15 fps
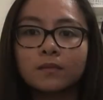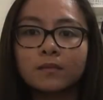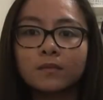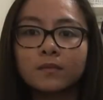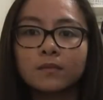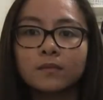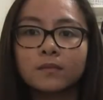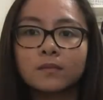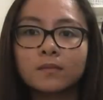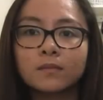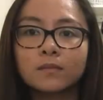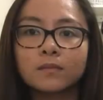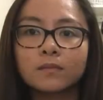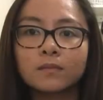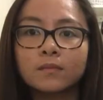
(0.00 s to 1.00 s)

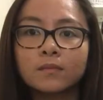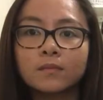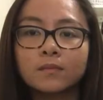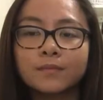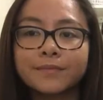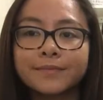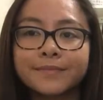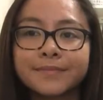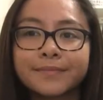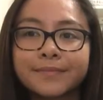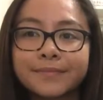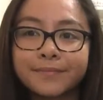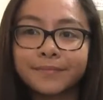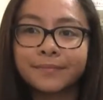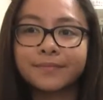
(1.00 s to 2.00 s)

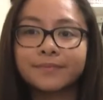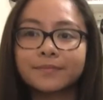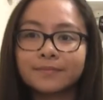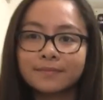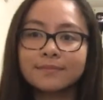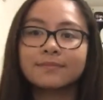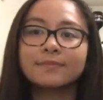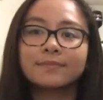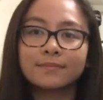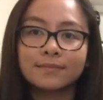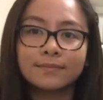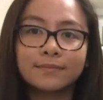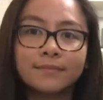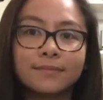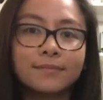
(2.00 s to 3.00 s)

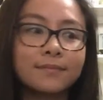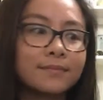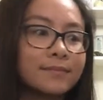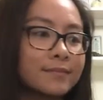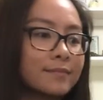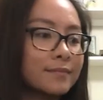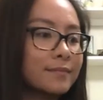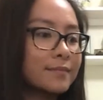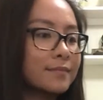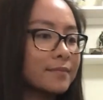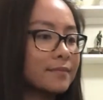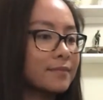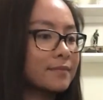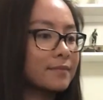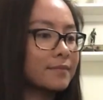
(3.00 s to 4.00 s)

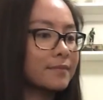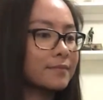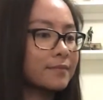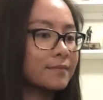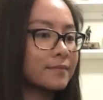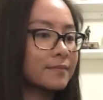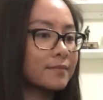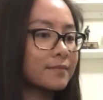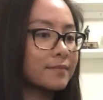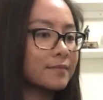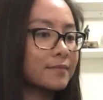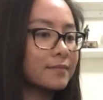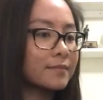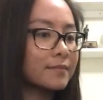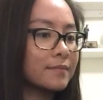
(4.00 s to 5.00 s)

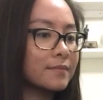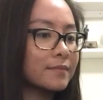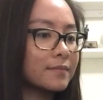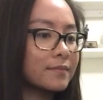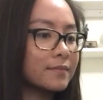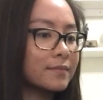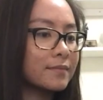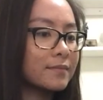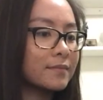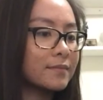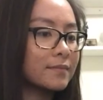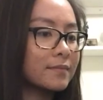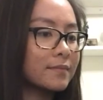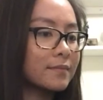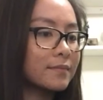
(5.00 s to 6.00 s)

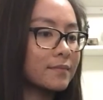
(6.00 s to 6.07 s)
No words are spoken by the person on screen.